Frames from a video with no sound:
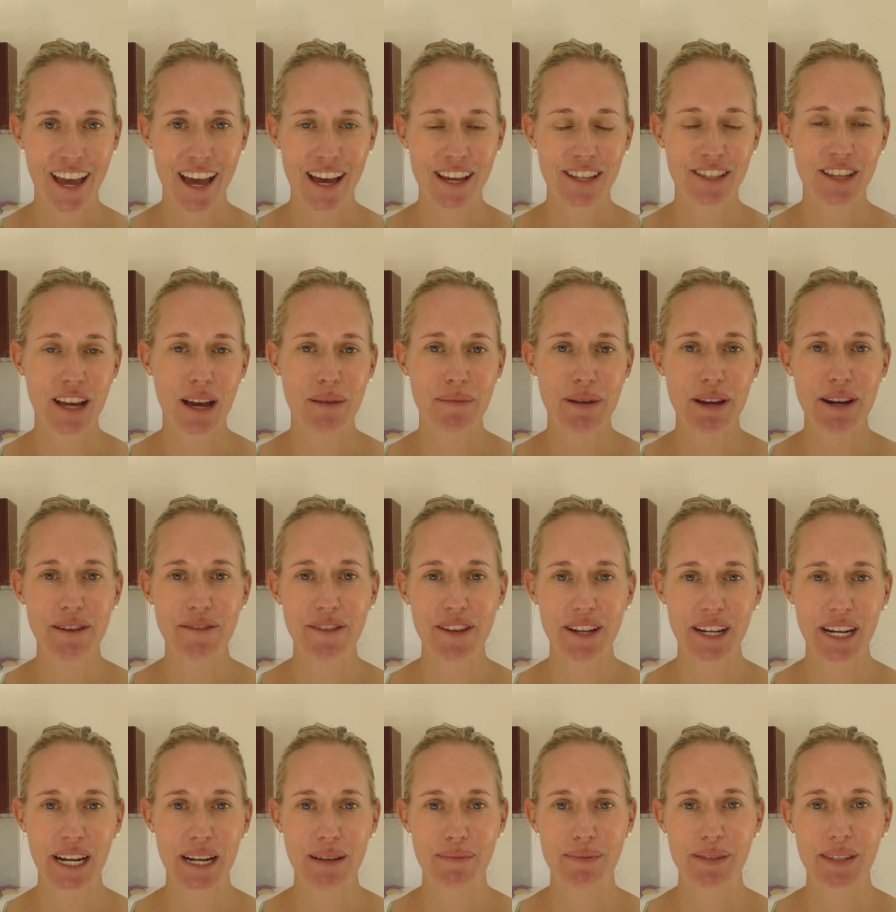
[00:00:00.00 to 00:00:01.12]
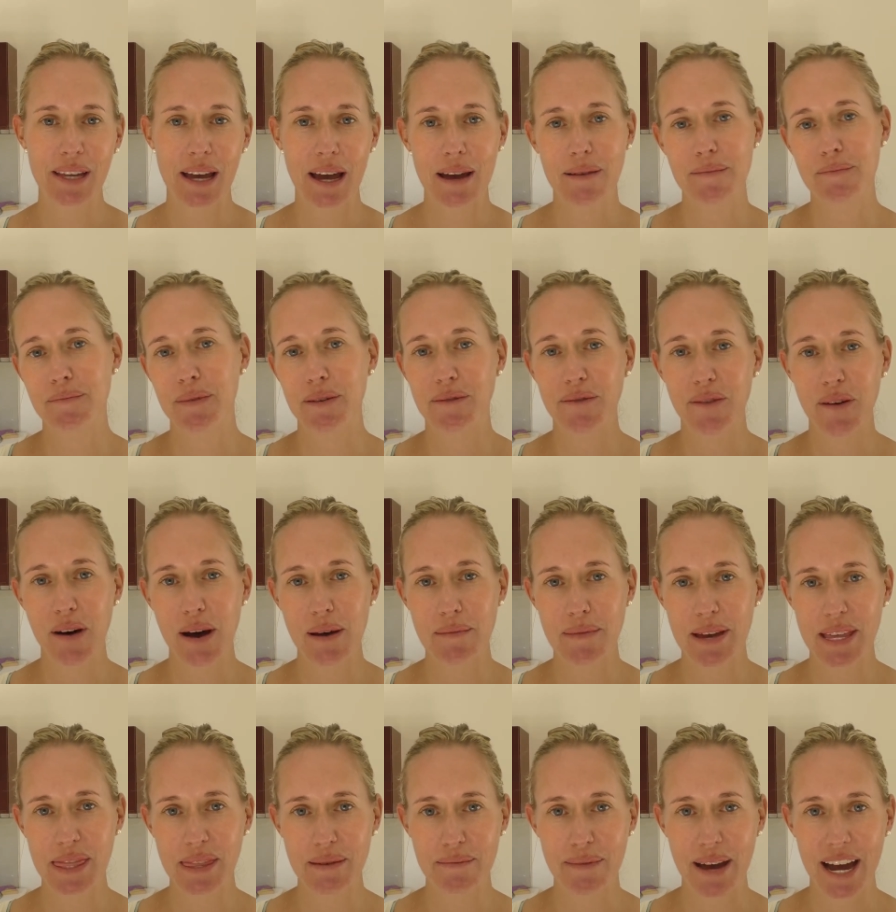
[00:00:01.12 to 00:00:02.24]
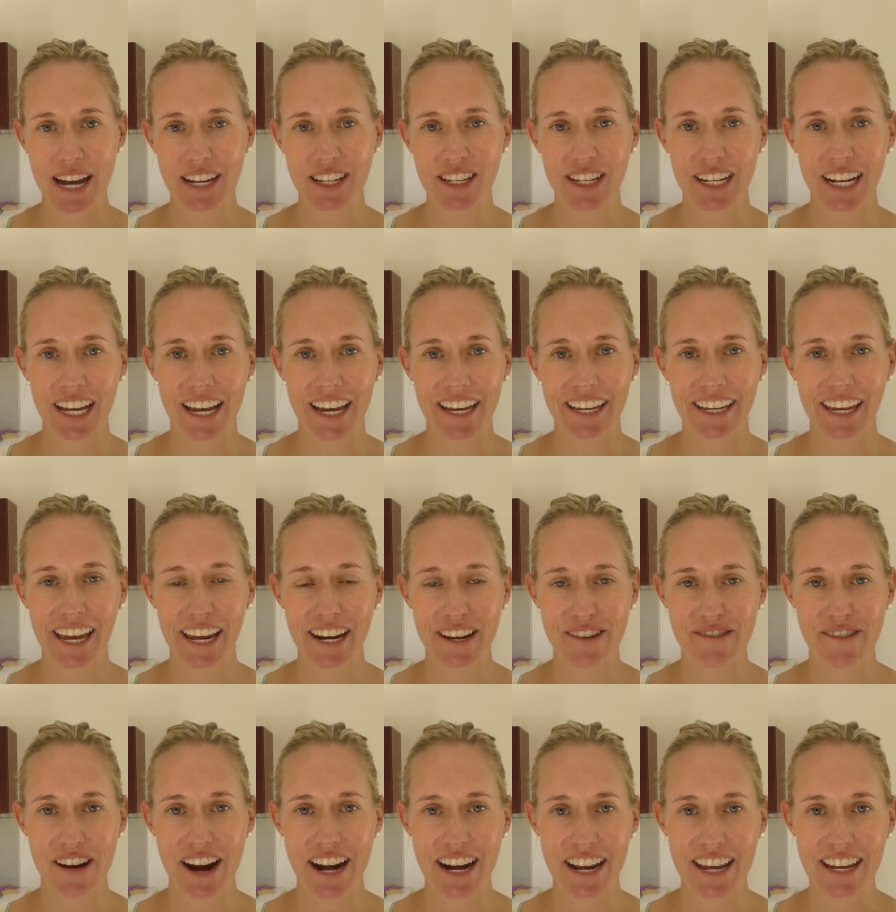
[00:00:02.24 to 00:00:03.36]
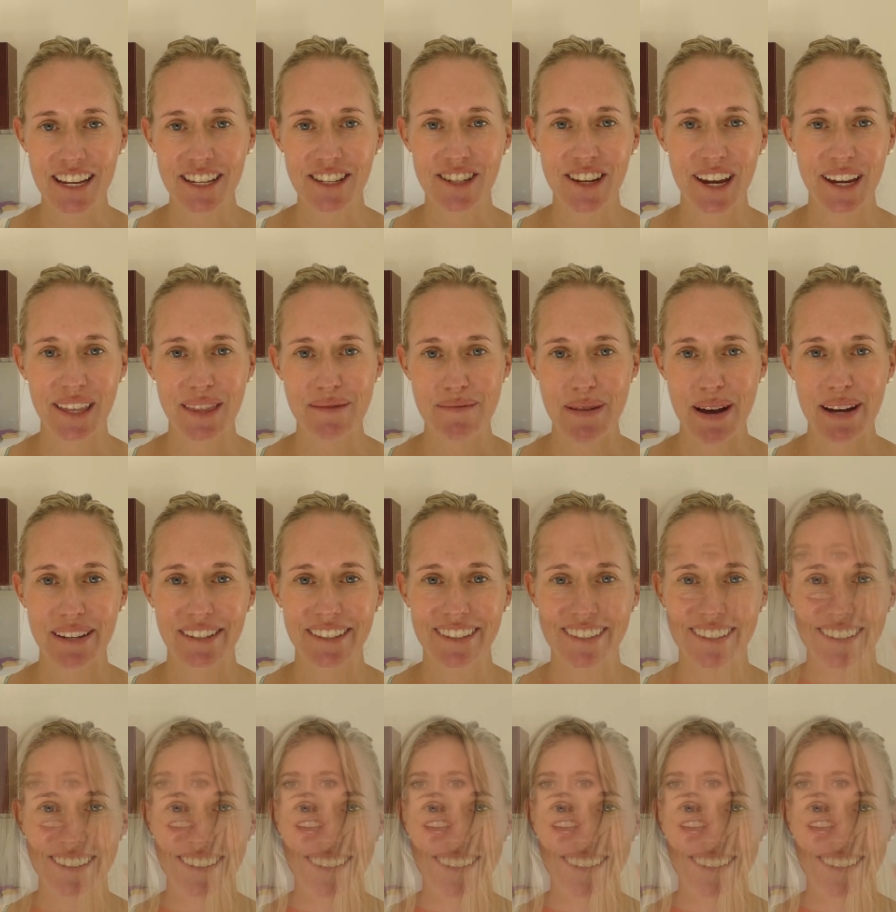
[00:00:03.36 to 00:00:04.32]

So I made a few clips before I met the Bachelor and getting ready. Check them out.